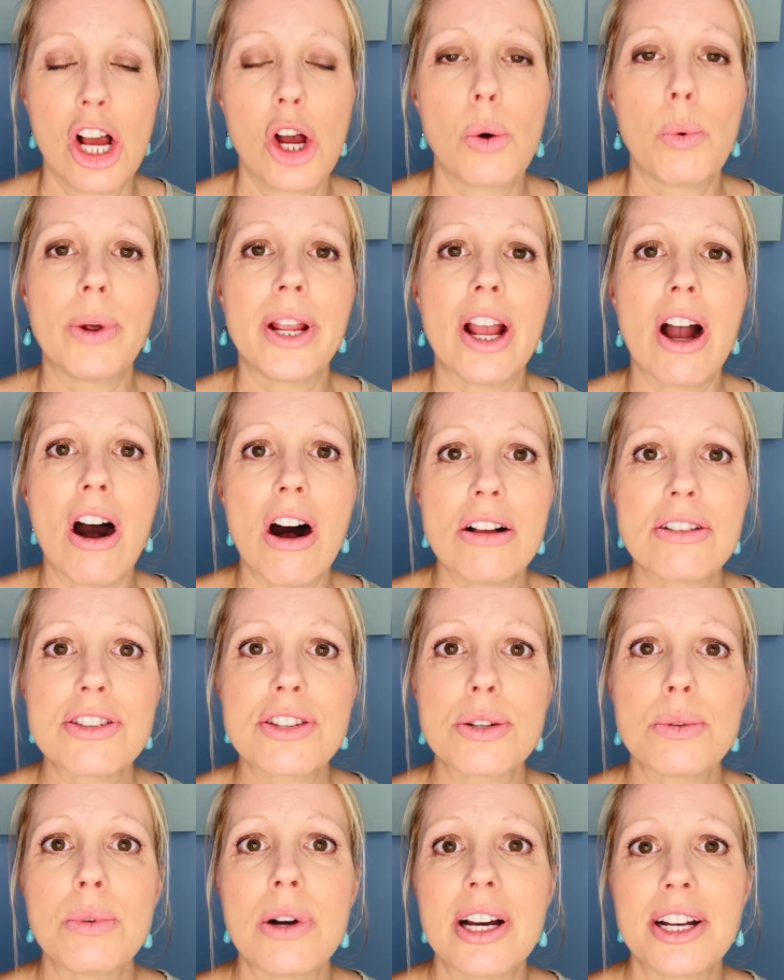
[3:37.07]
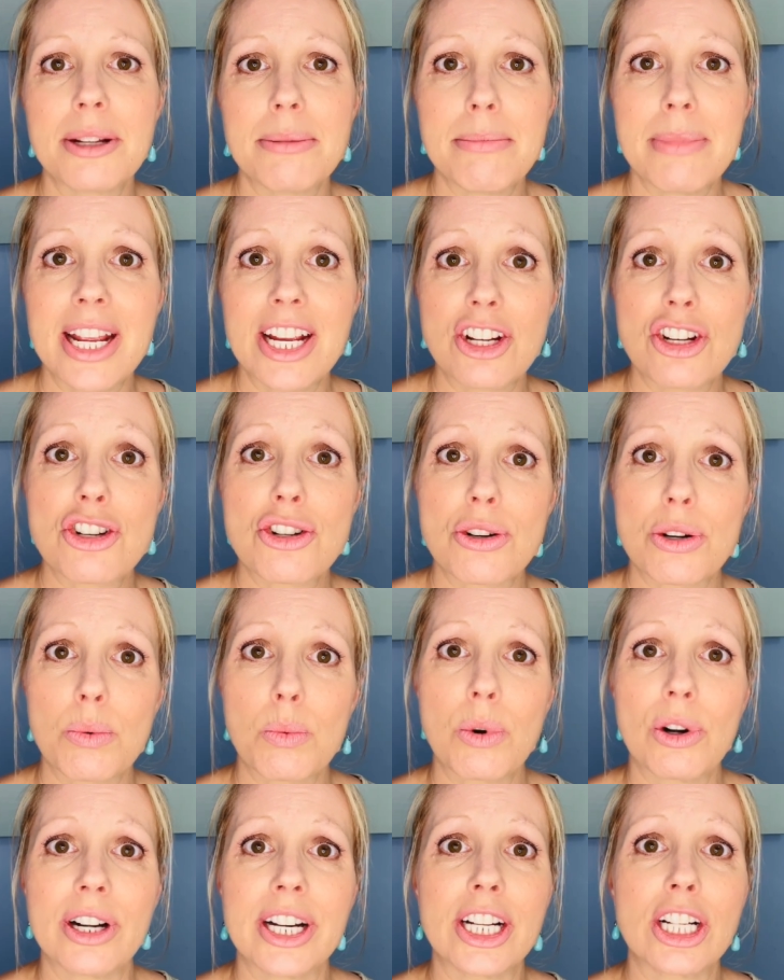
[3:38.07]
We also want to make sure
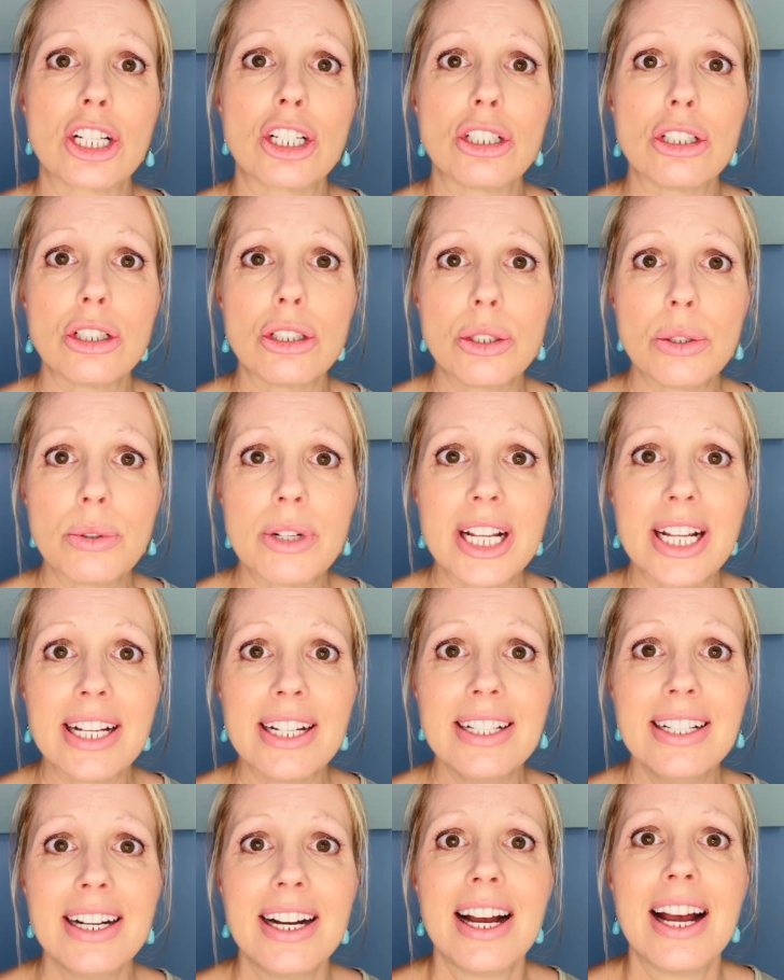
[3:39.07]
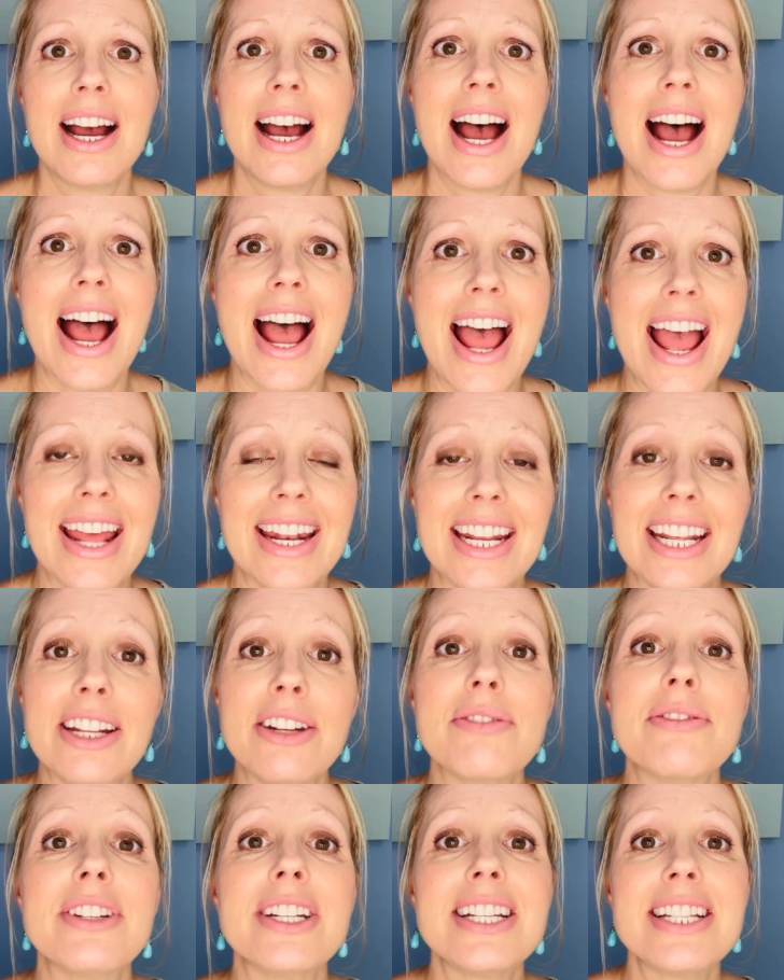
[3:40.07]
we're including an
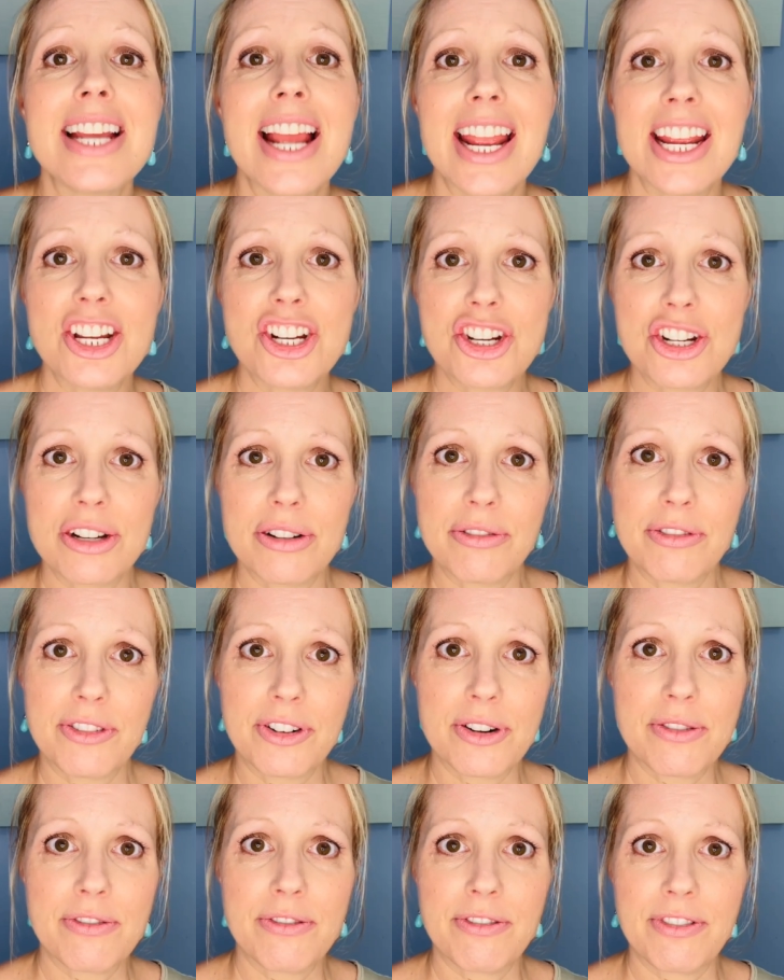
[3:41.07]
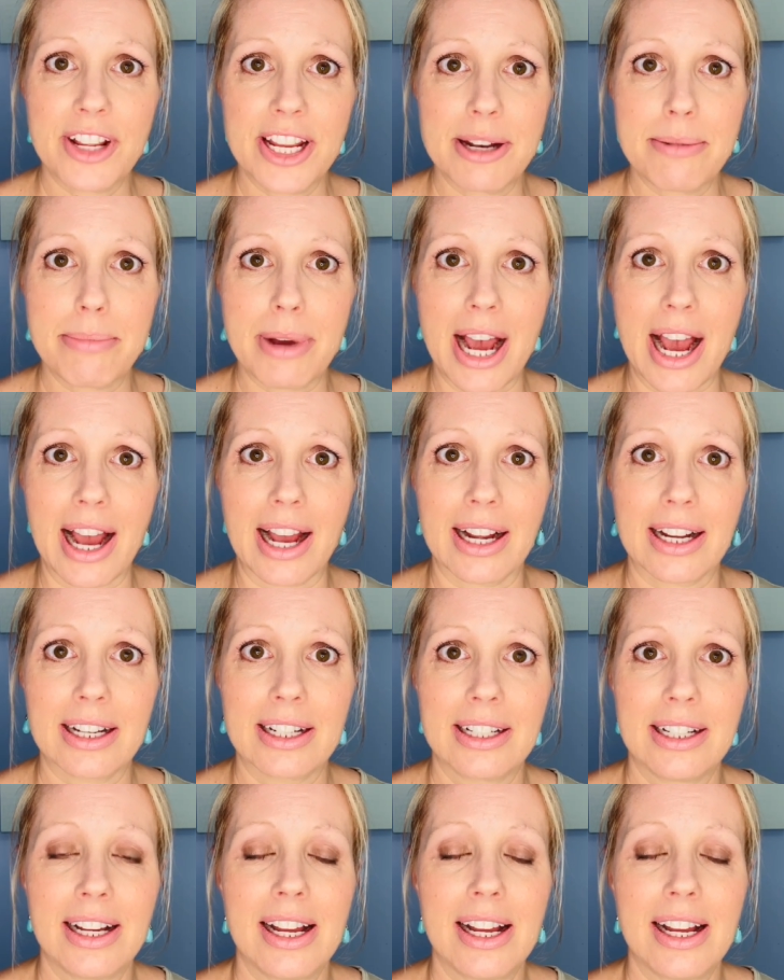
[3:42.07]
invitation for feedback.